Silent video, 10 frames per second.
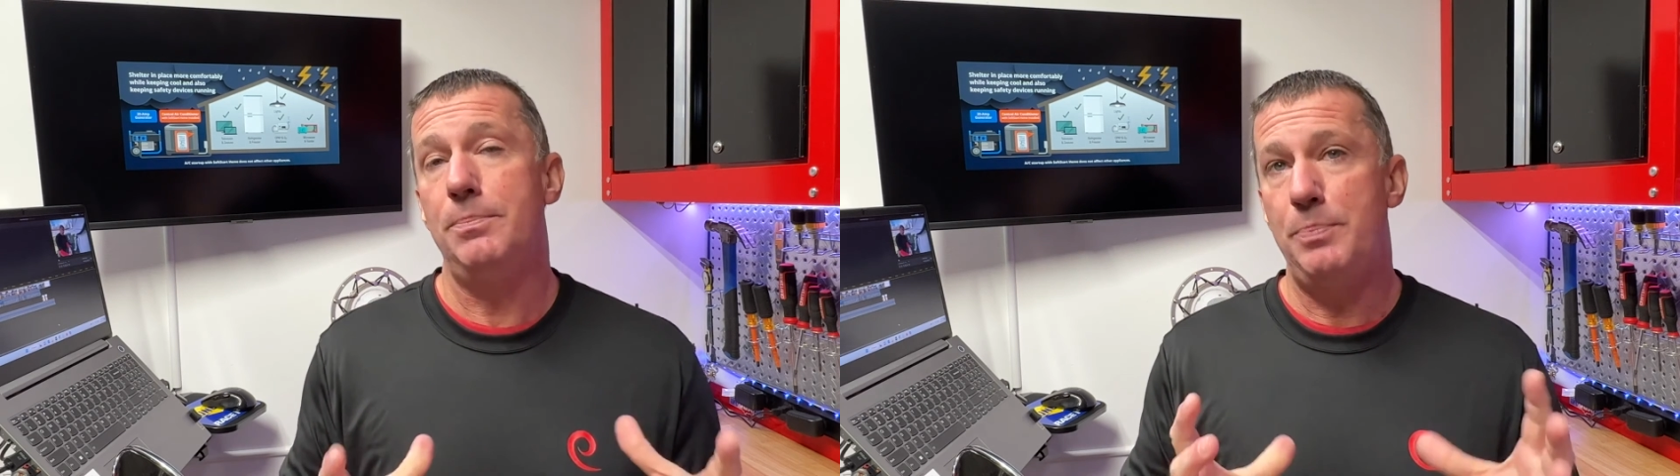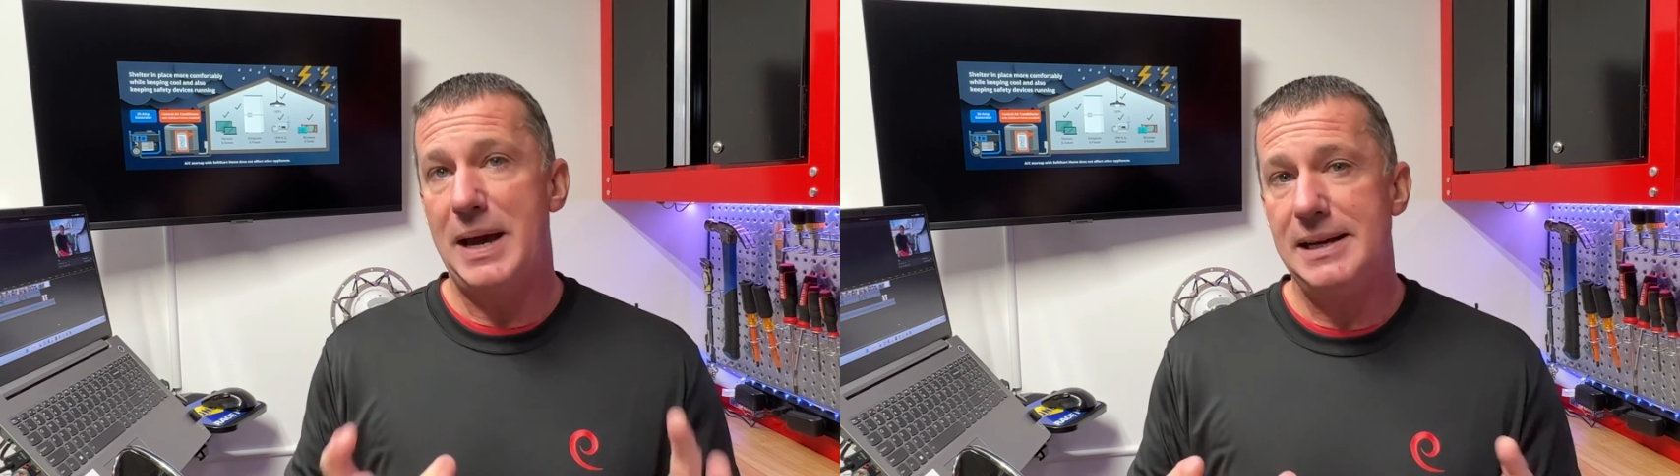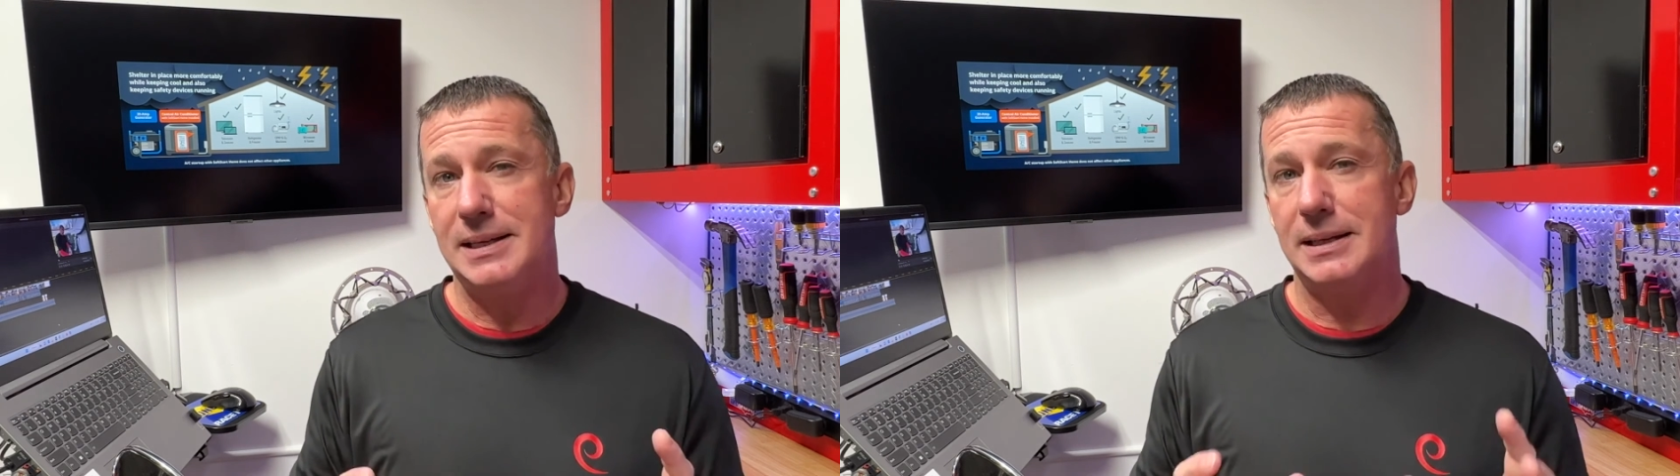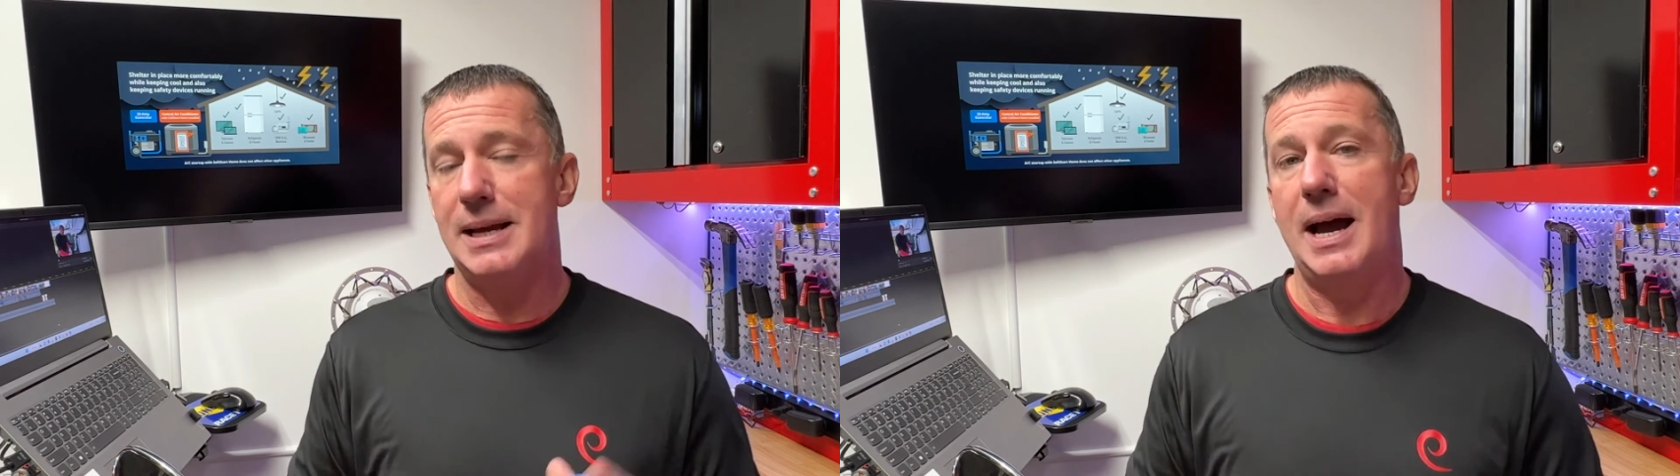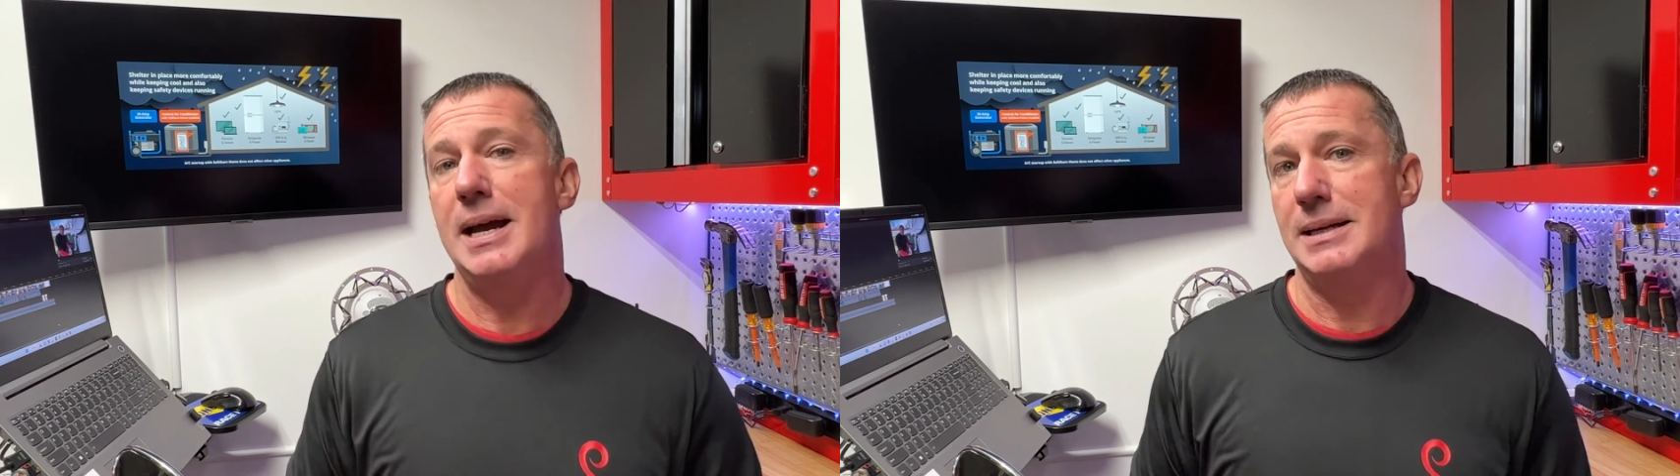basic
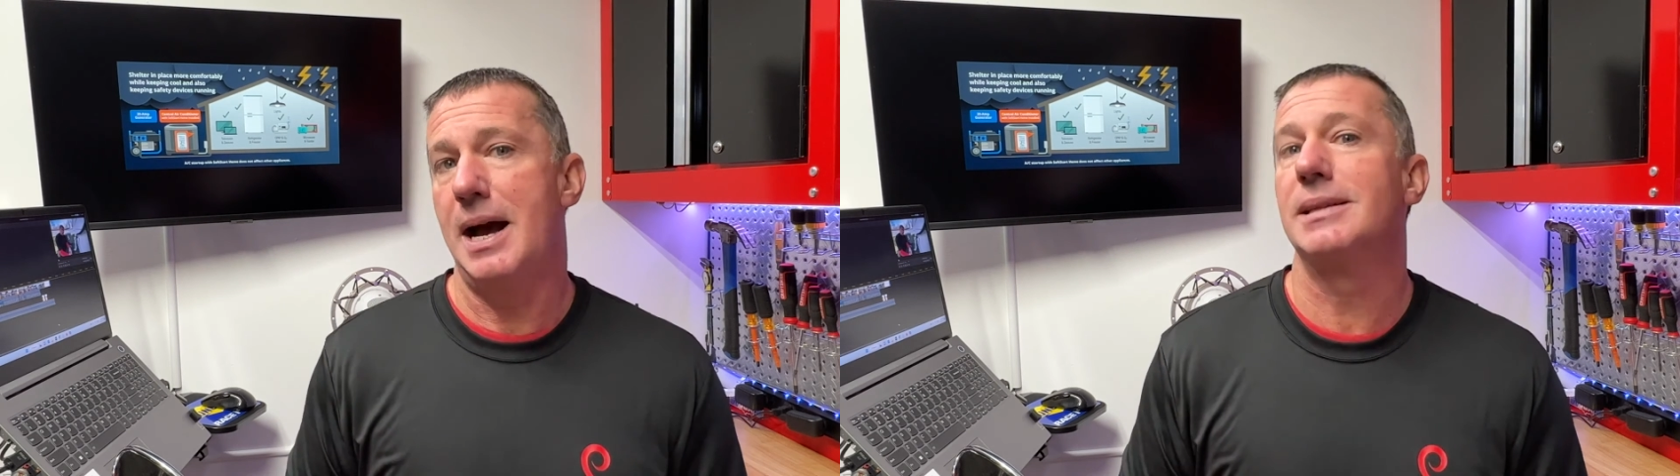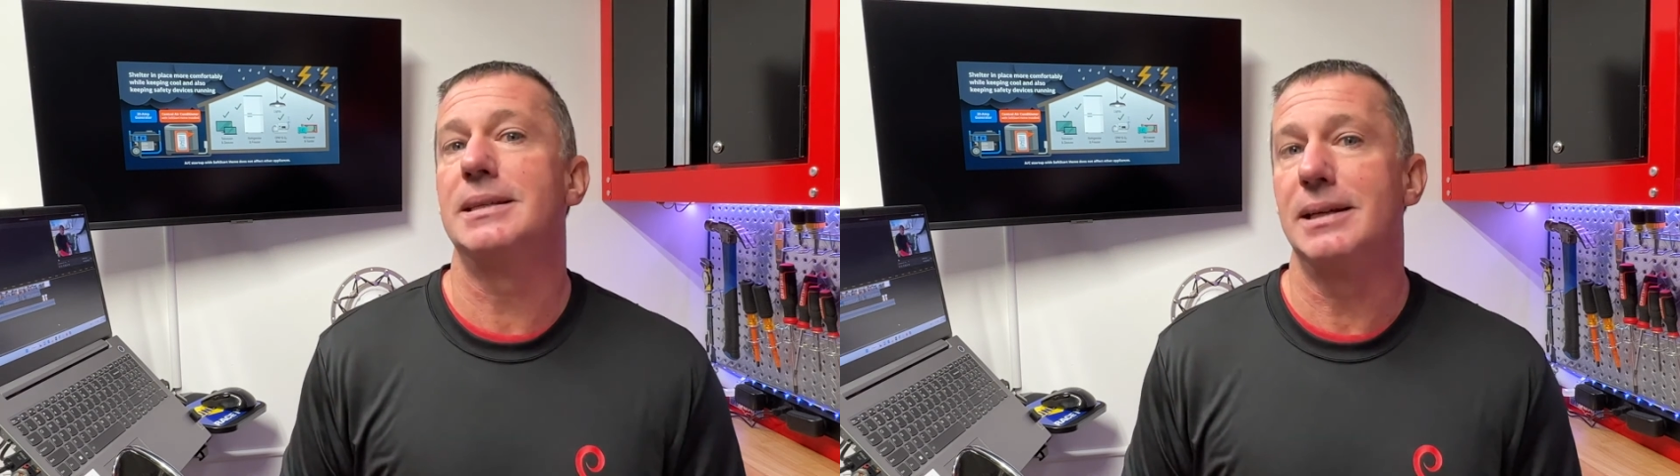diagnostic